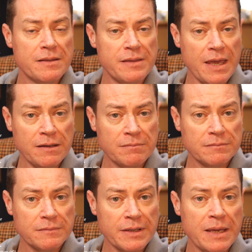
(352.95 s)

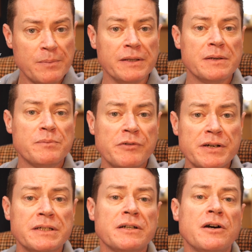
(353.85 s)
Then, keeping the
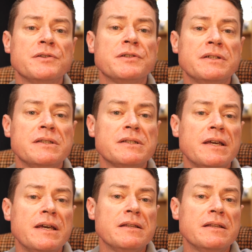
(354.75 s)
pressure constant,